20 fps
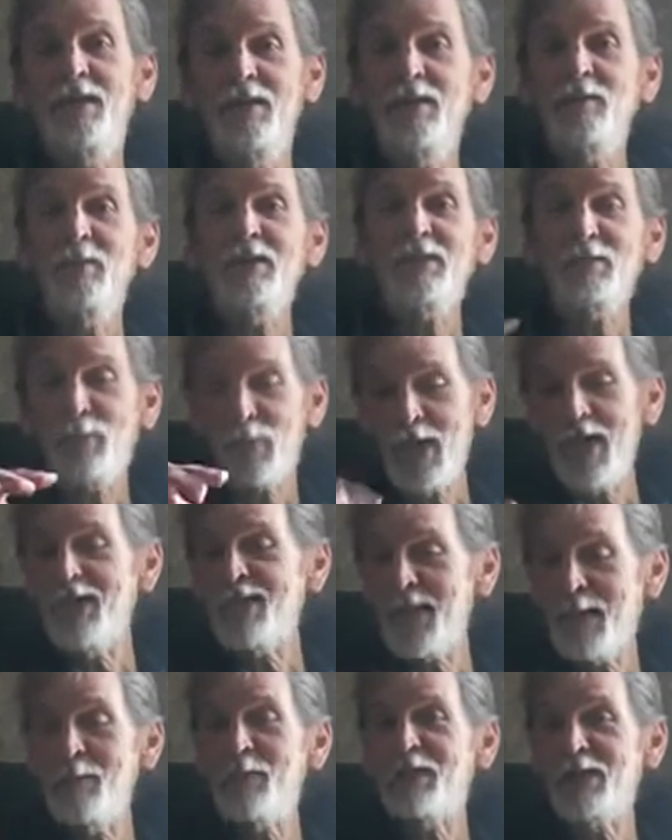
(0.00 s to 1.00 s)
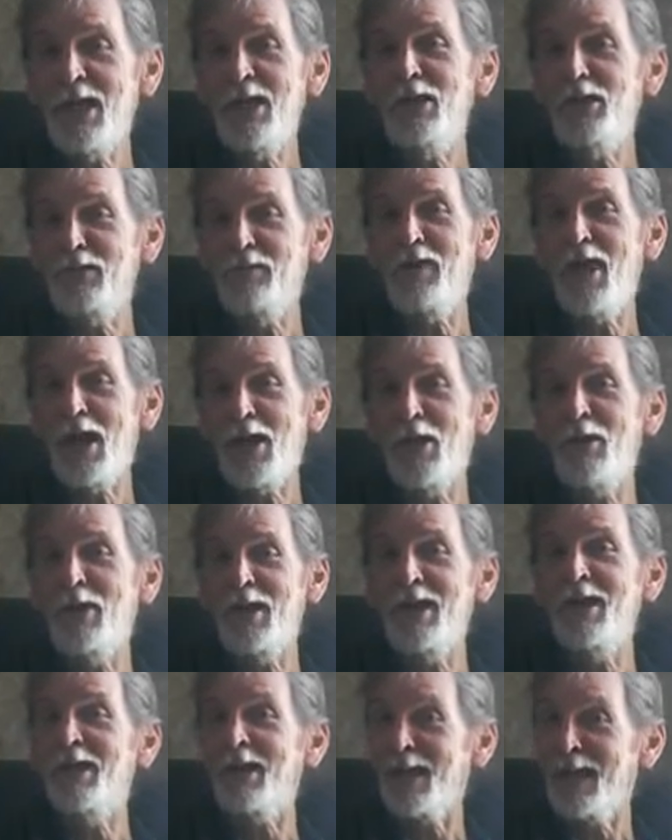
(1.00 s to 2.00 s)
you'll be surprised how much hair you've got
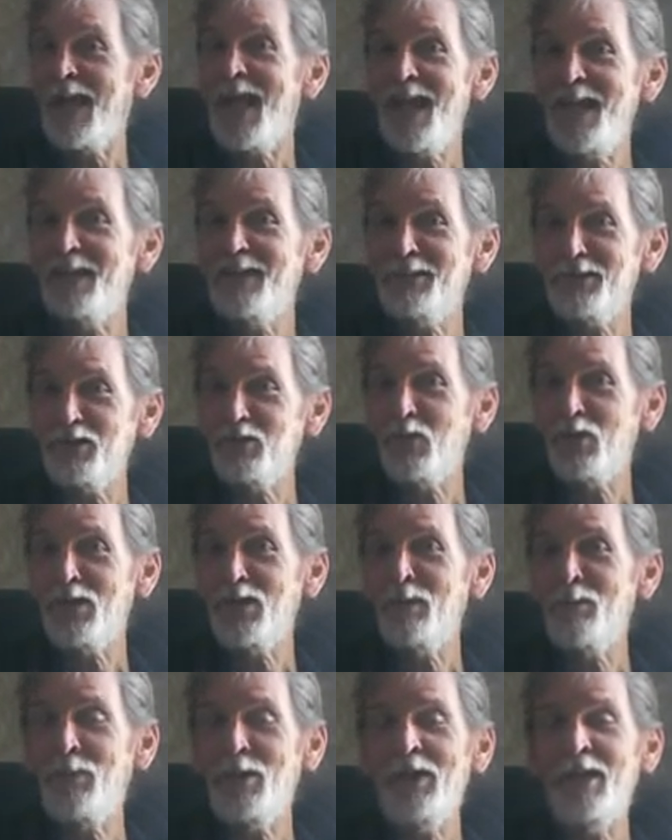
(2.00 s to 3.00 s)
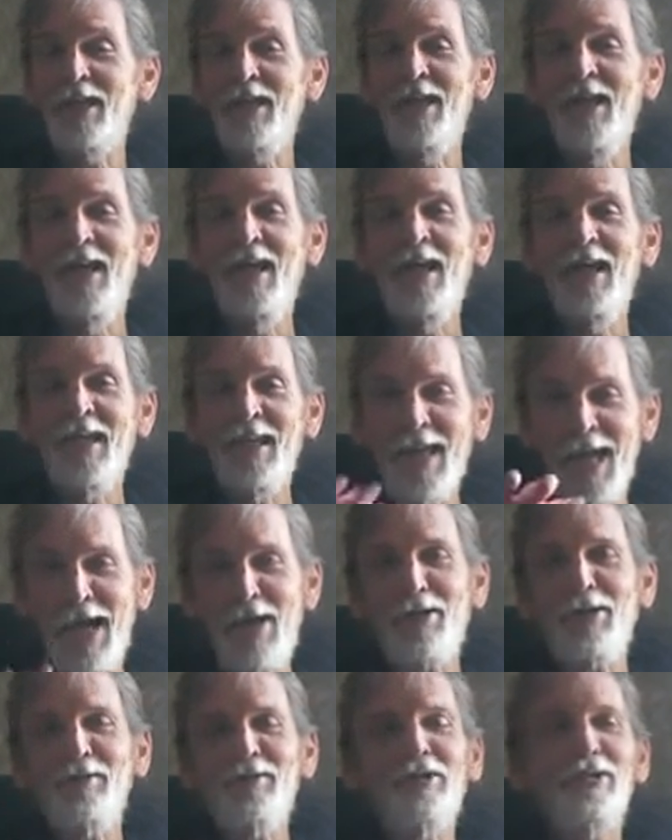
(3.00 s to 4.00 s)
already. And you're like, hey, this is working pretty good. Now
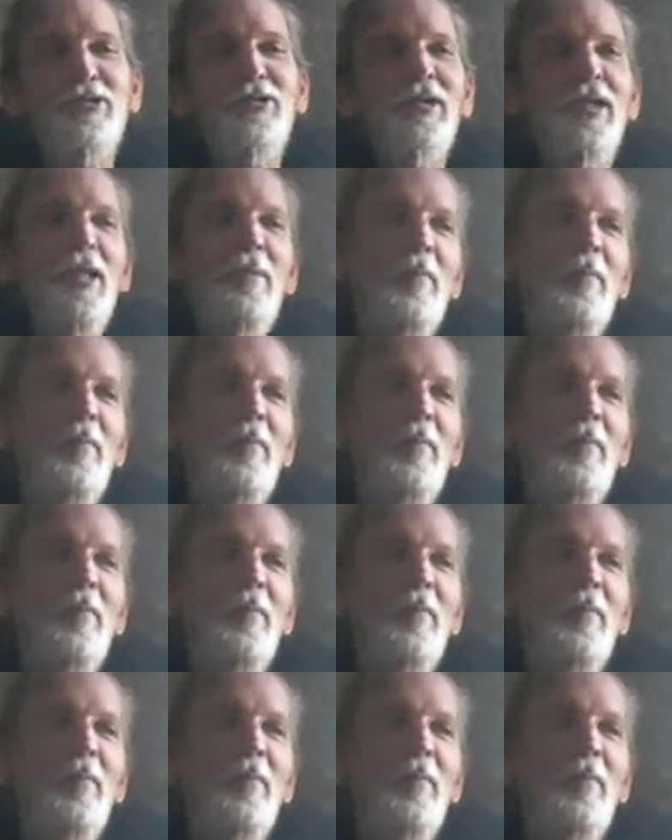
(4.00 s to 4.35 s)
comes the tricky